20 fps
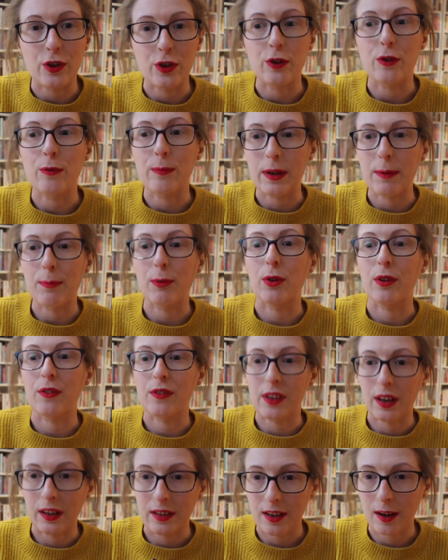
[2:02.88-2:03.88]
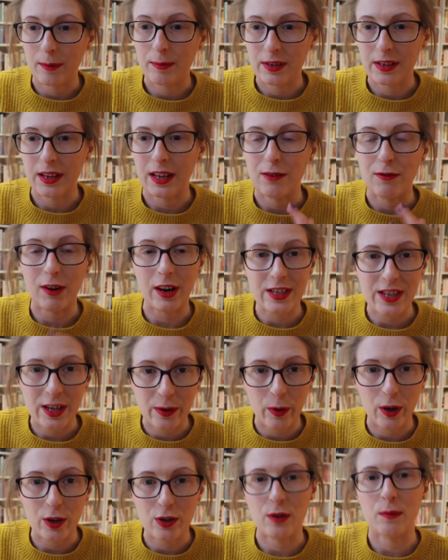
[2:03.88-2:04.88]
to people who signed up to take writing
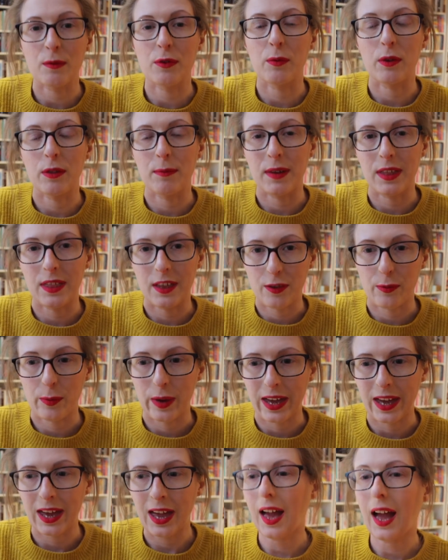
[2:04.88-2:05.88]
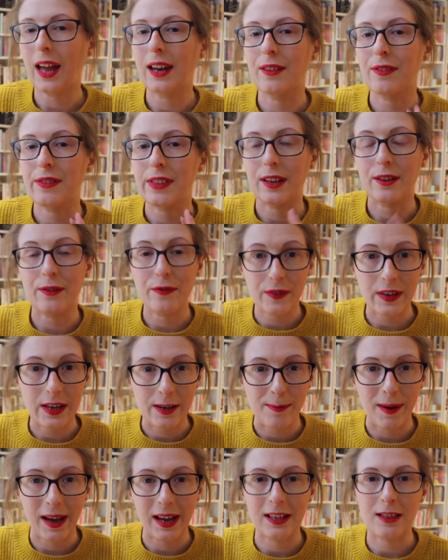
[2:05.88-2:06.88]
workshops with me this week, and I've sent
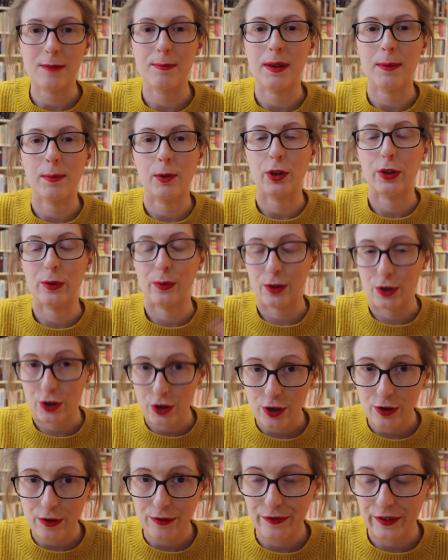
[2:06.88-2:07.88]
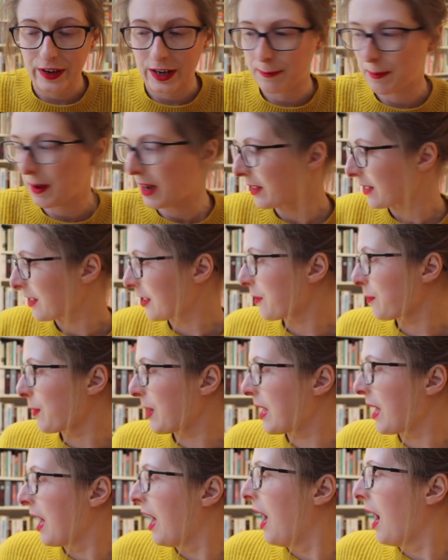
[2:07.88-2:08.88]
feedback to people who were due feedback this
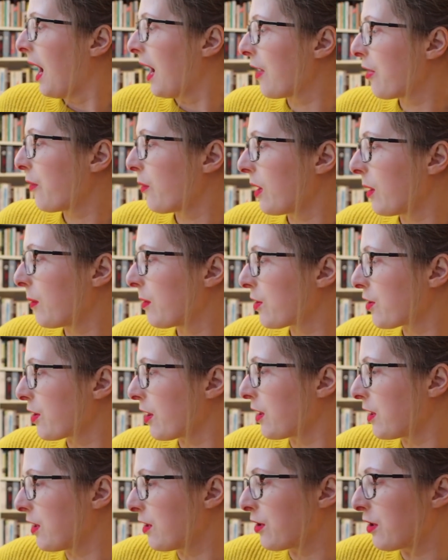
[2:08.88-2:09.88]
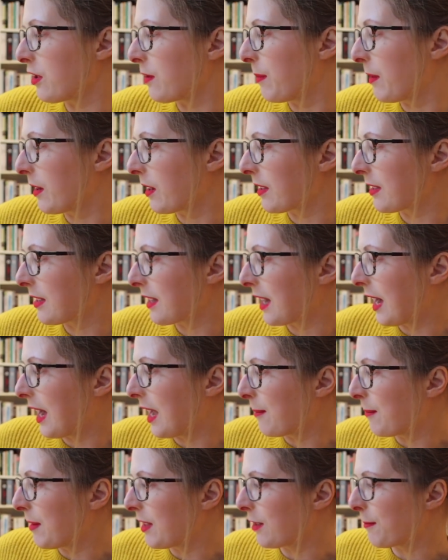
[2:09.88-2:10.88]
week. I thought I would show you two books that
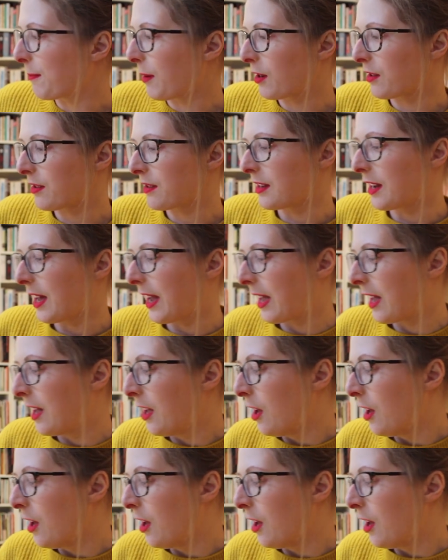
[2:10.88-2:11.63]
came in the post today.